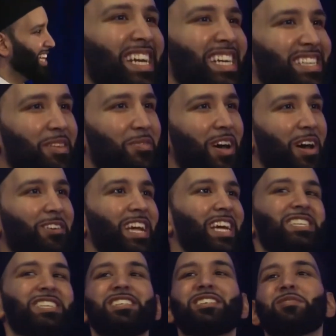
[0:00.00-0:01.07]
It is the
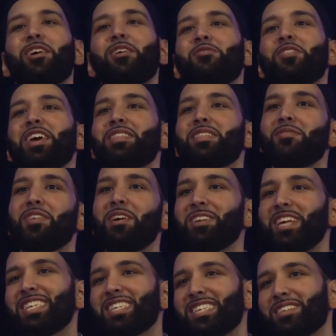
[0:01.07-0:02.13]
foundations of our faith, the
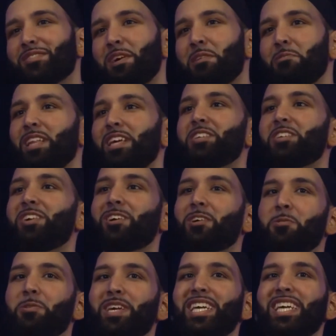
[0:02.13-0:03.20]
foundations of our religion, our
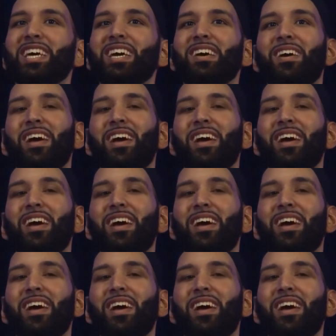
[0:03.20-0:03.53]
creed.